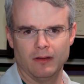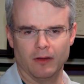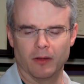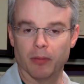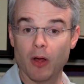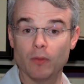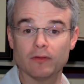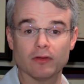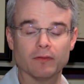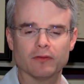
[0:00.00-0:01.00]
The
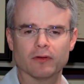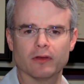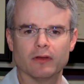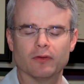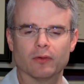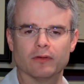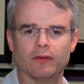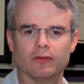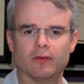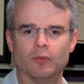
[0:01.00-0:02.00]
components of the circulatory
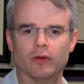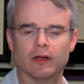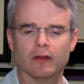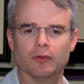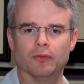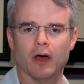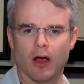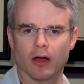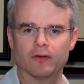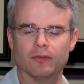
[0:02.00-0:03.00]
system would include the
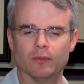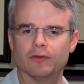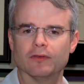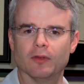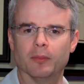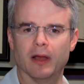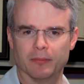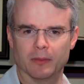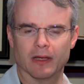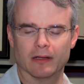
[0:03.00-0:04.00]
heart, which is the
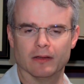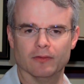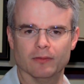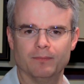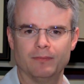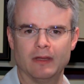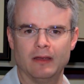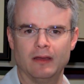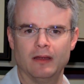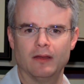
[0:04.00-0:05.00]
pumping mechanism,
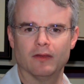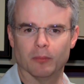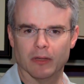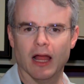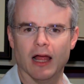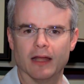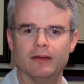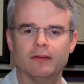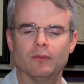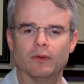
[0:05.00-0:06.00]
the
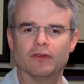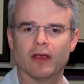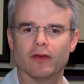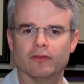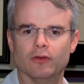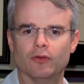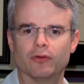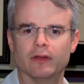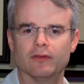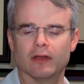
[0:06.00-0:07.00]
blood, which carries
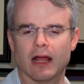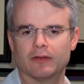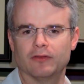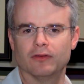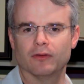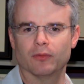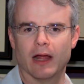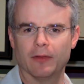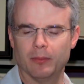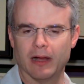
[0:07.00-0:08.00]
nutrients and oxygen
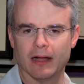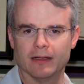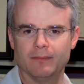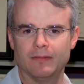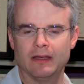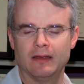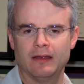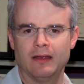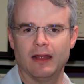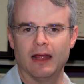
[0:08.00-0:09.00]
throughout the body,
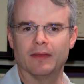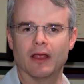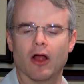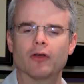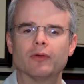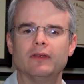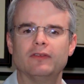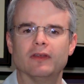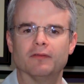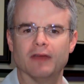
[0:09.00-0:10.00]
and the
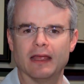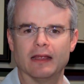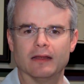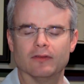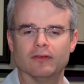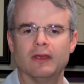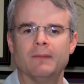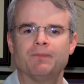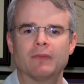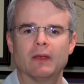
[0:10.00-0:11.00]
arteries and veins,
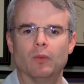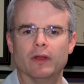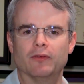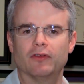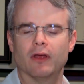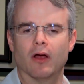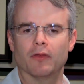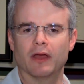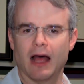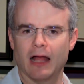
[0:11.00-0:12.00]
which are
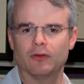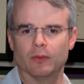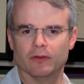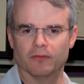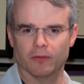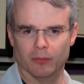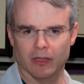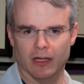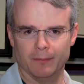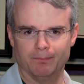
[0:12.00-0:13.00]
the conduits for the
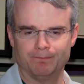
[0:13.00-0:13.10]
blood.